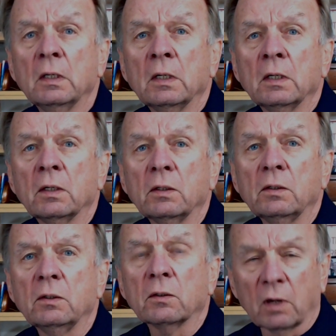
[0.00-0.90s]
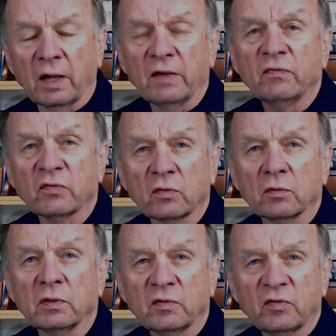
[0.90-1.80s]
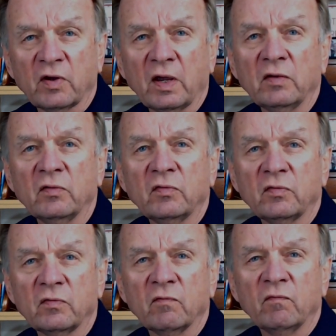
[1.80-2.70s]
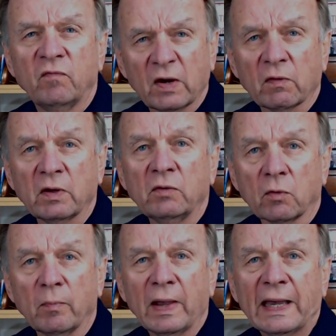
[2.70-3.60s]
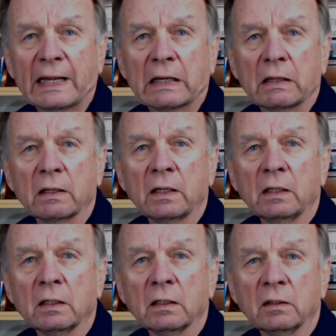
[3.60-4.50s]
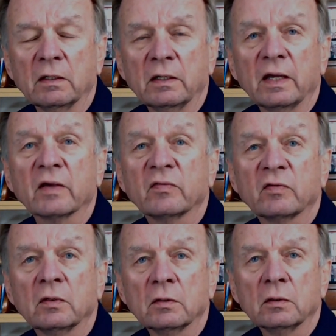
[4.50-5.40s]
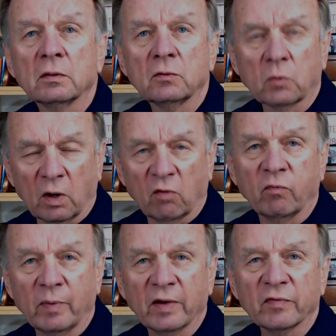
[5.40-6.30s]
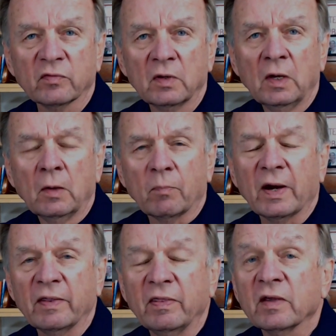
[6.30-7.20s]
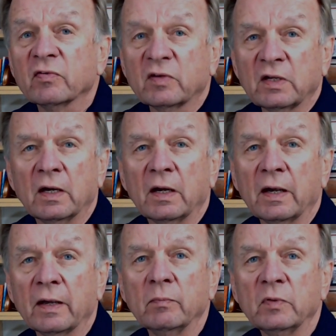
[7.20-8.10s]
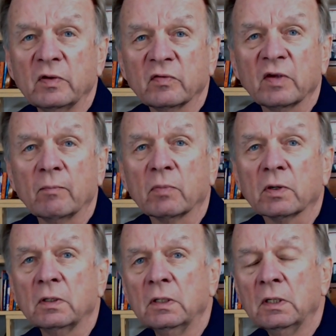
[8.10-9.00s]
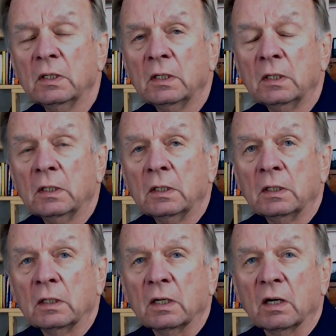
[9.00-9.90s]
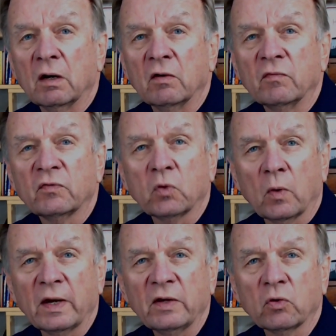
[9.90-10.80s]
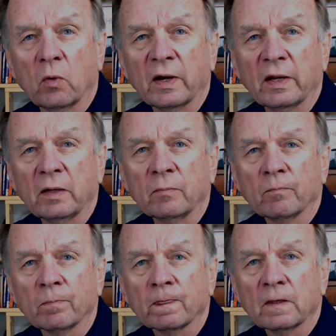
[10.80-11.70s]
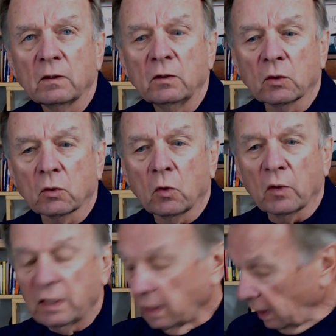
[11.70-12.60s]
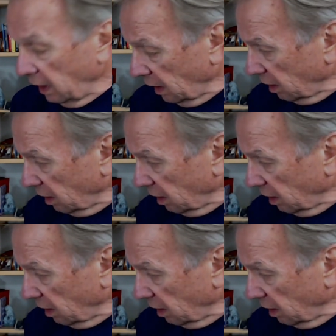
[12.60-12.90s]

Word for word: your life is going to change very dramatically in the next twelve months. By this time, December of twenty twenty, you're going to have